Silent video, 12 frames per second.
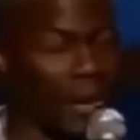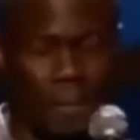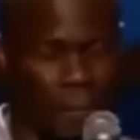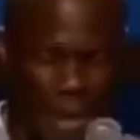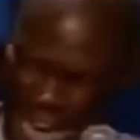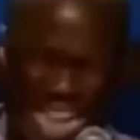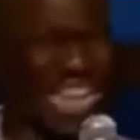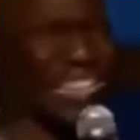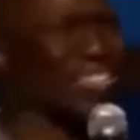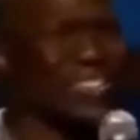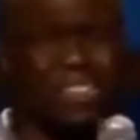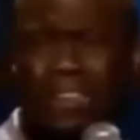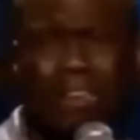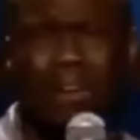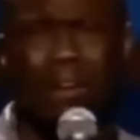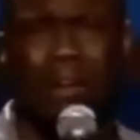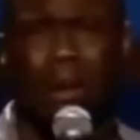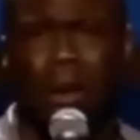Wait a minute.
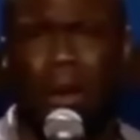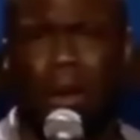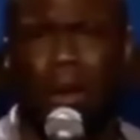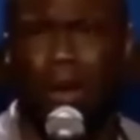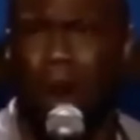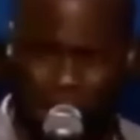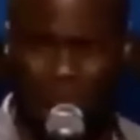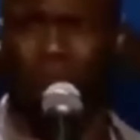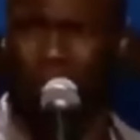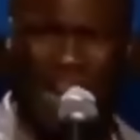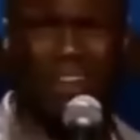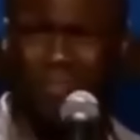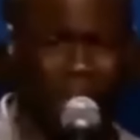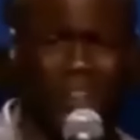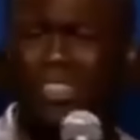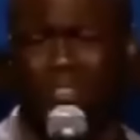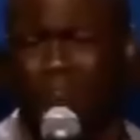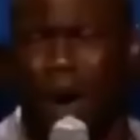Hold,
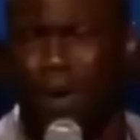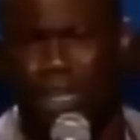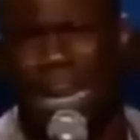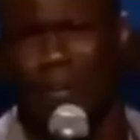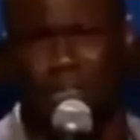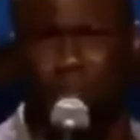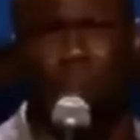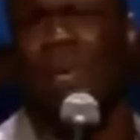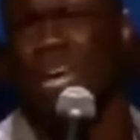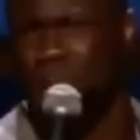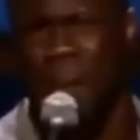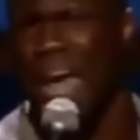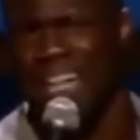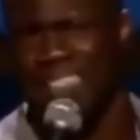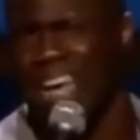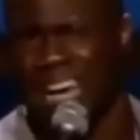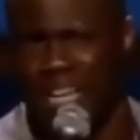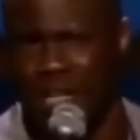wait. First of all, you're not going to speed
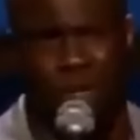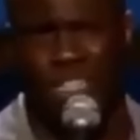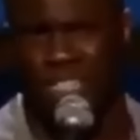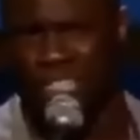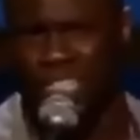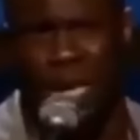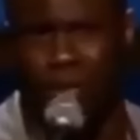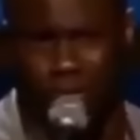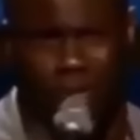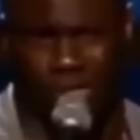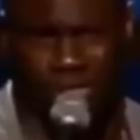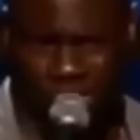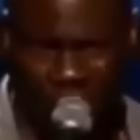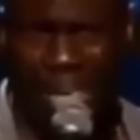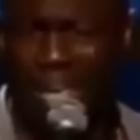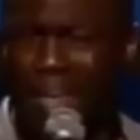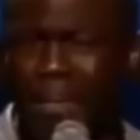past that like you didn't just say what you just